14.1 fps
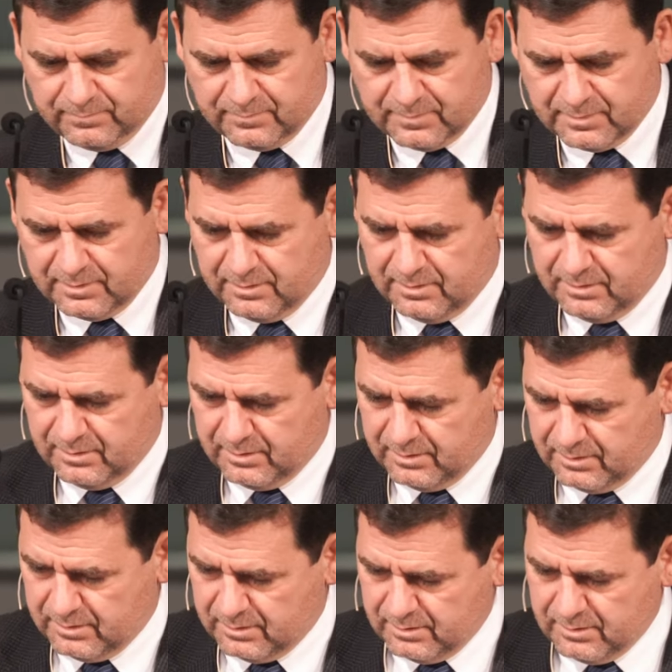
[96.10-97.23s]

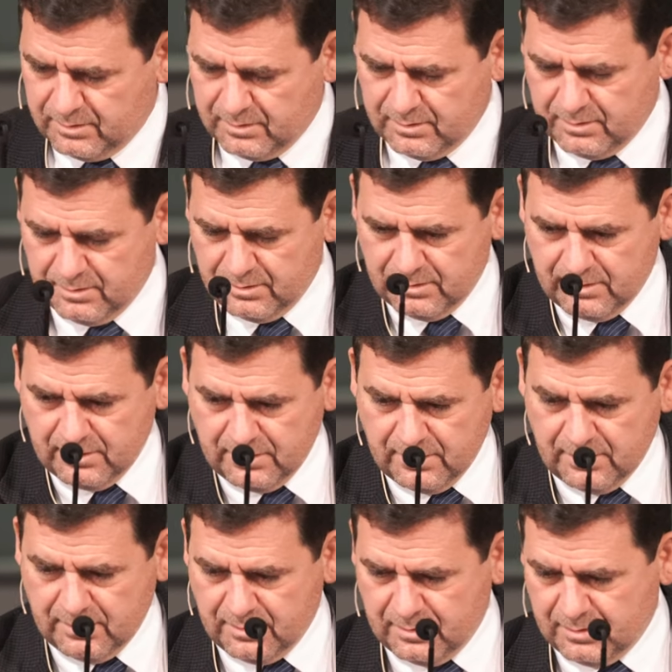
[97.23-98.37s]

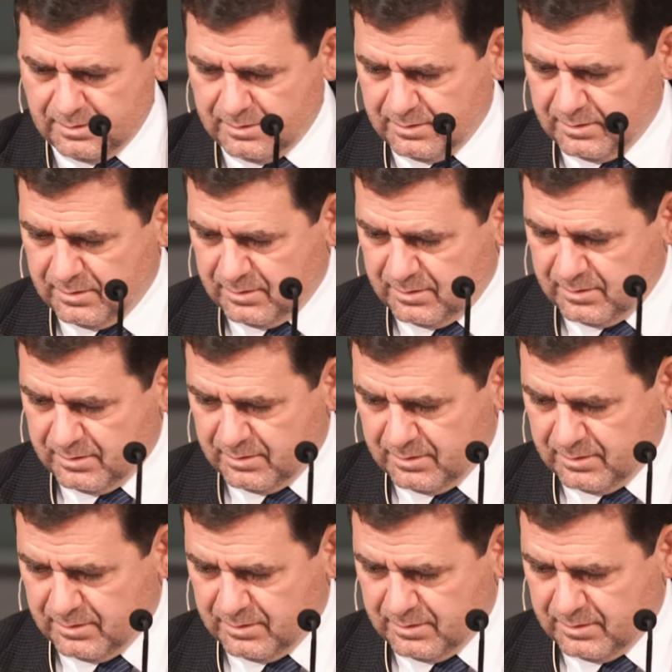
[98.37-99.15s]
No one is speaking in this clip.